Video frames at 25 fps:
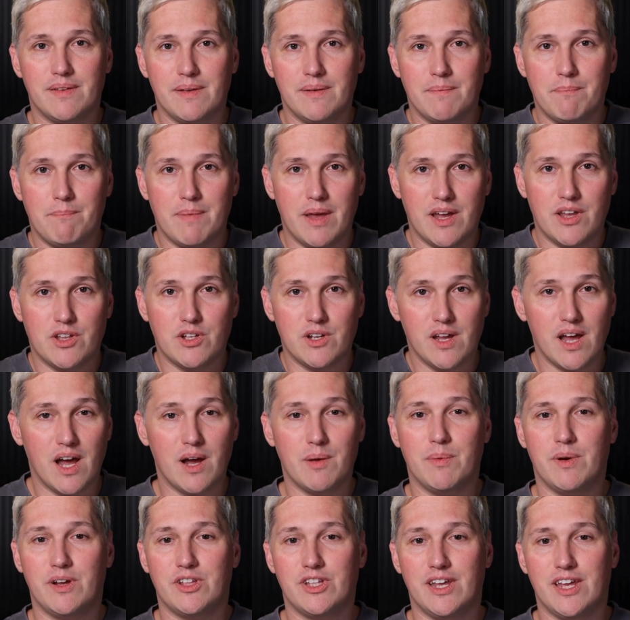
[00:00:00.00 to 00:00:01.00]
Picture how
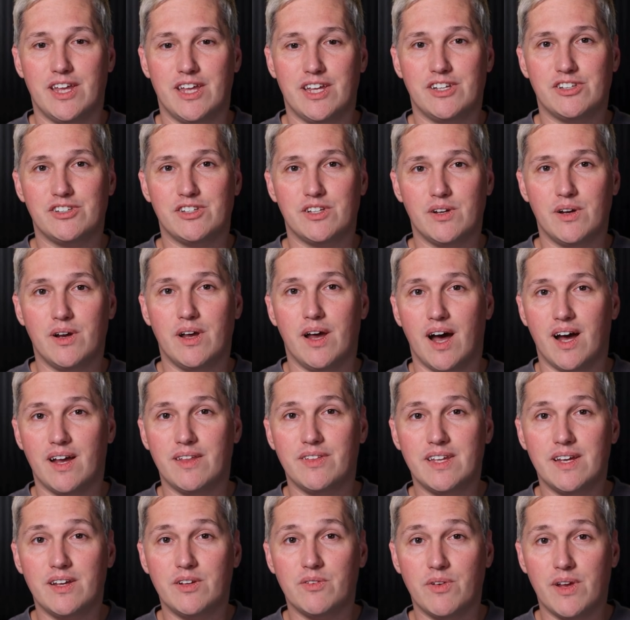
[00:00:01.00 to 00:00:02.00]
much easier
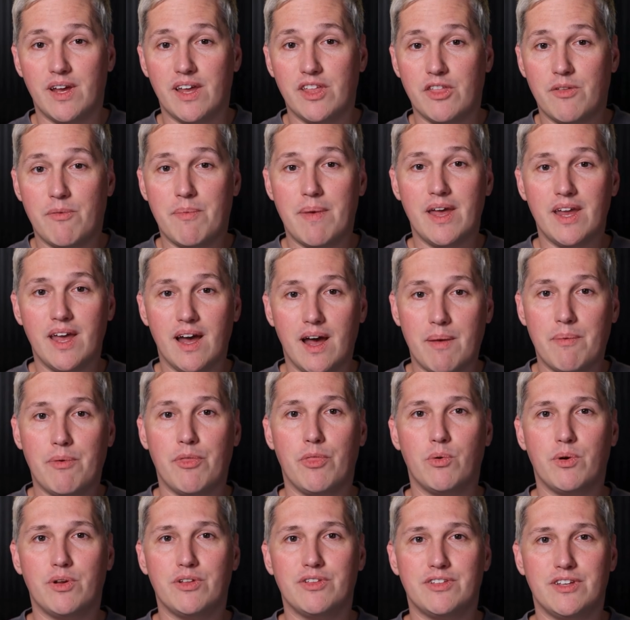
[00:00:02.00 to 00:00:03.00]
content creation becomes
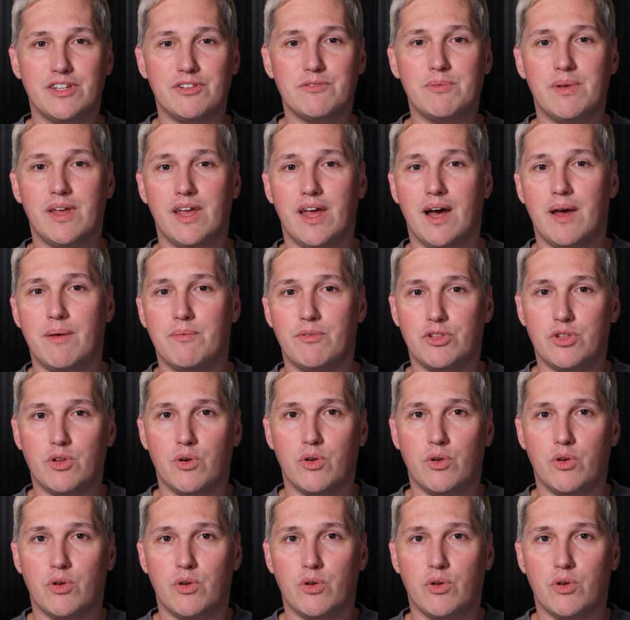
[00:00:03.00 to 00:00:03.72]
once this becomes your